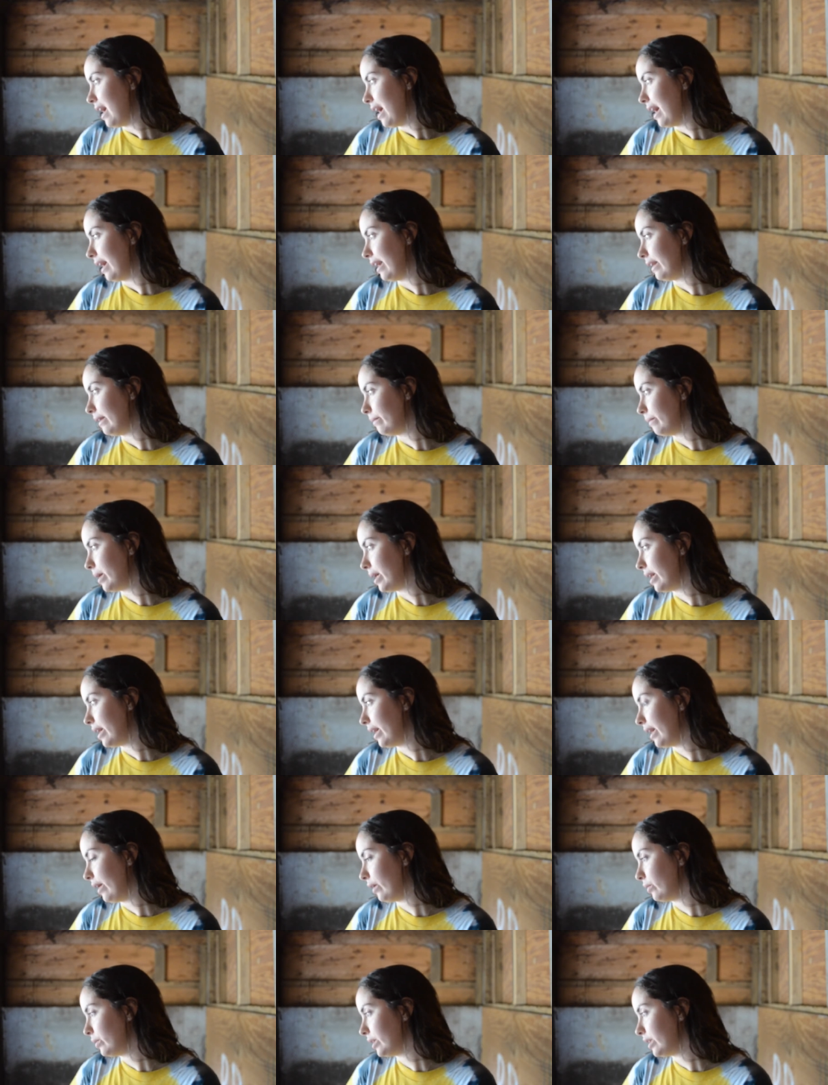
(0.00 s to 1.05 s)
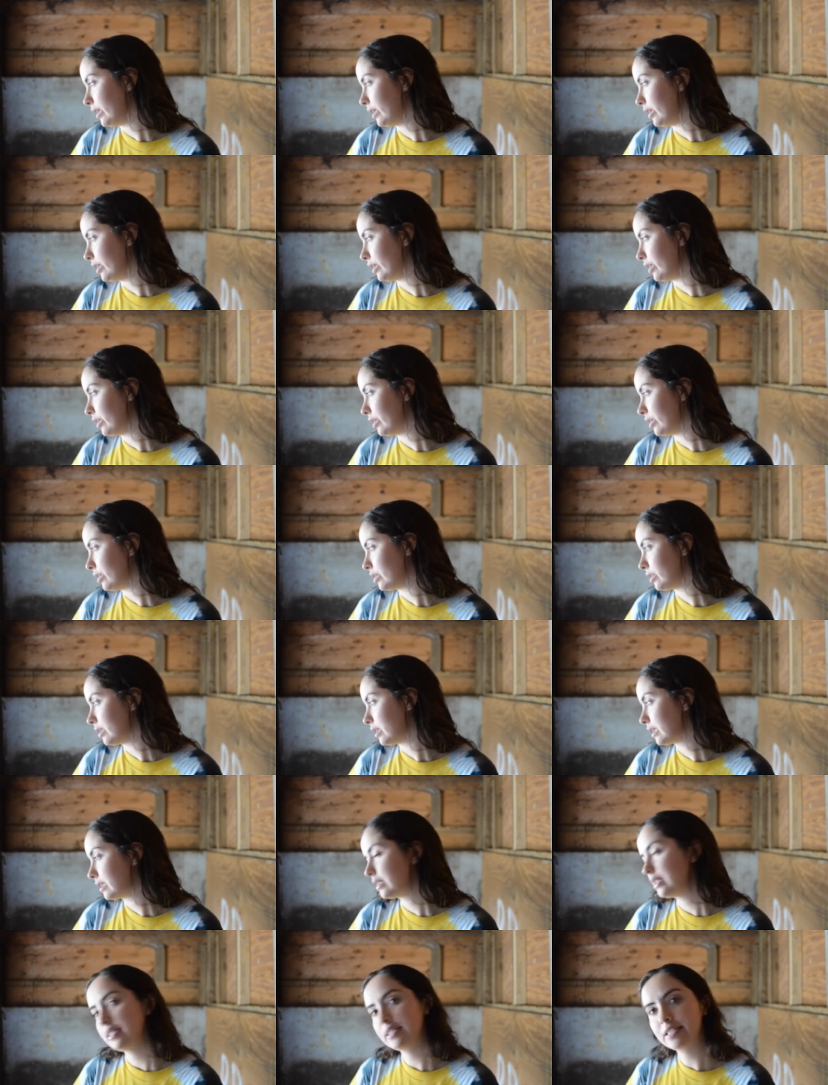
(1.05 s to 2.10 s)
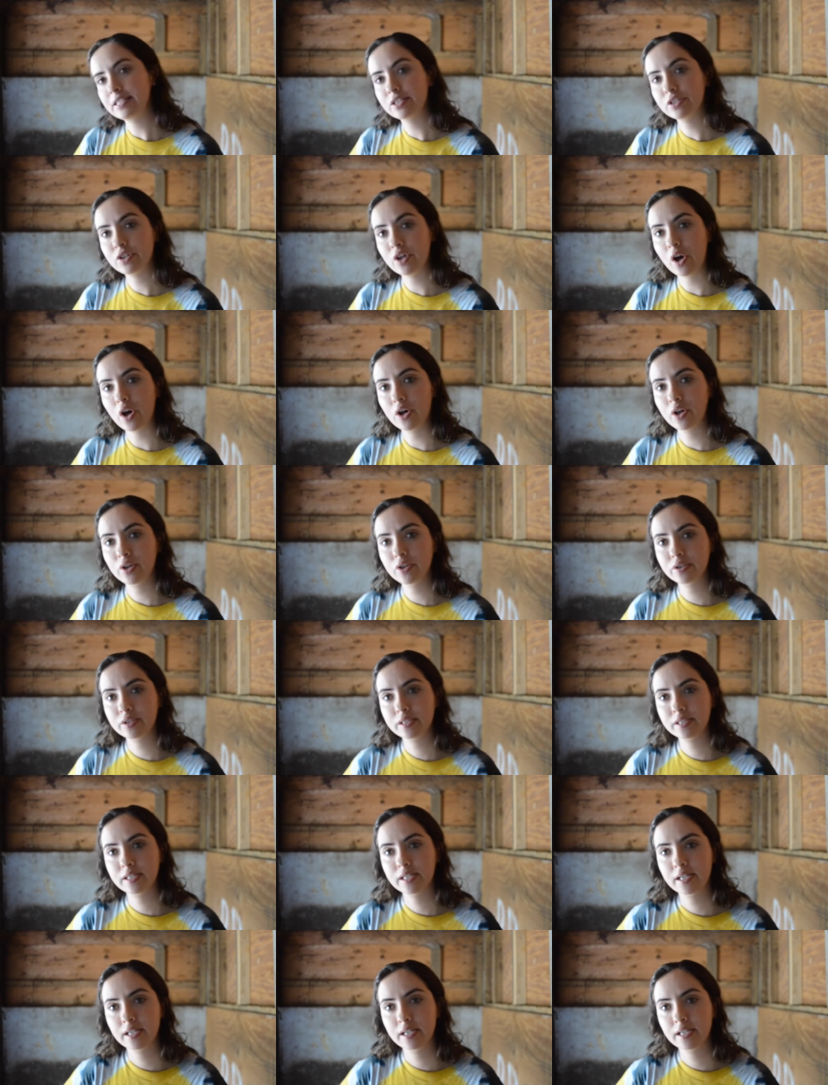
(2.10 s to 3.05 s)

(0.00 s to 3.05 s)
I'm out here cleaning stalls.